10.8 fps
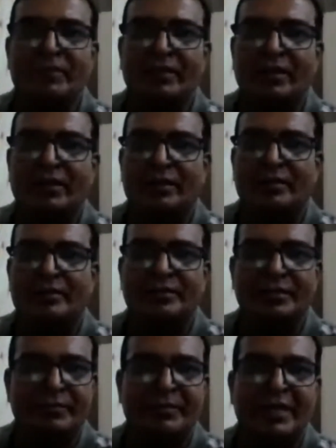uh, this
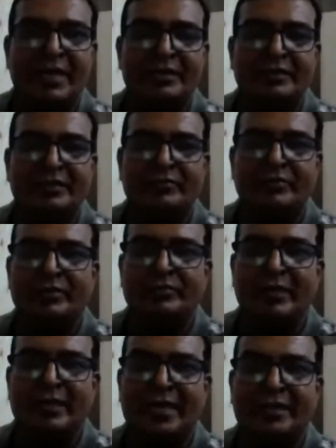webinar is going to
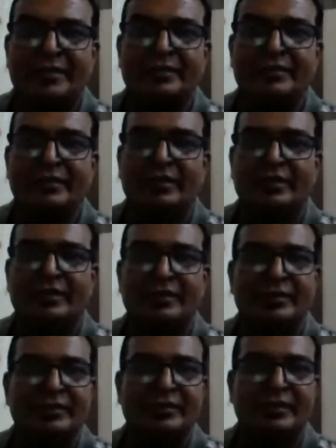enlighten
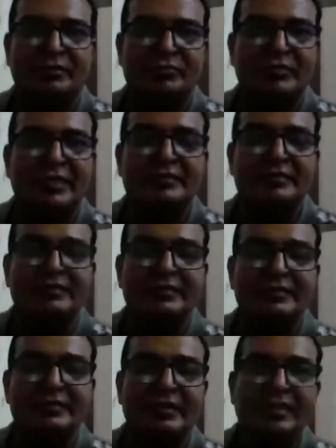uh, our students
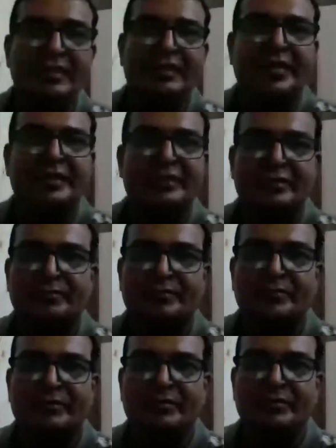in their
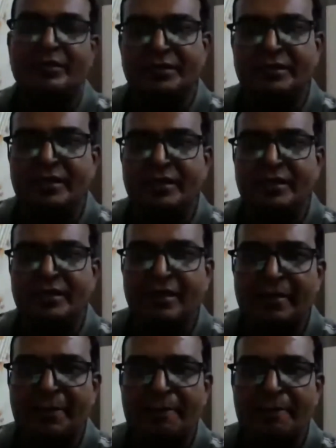yes, yes sir
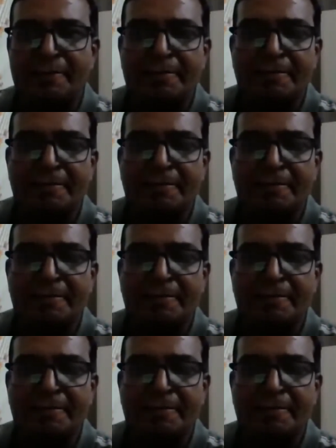yeah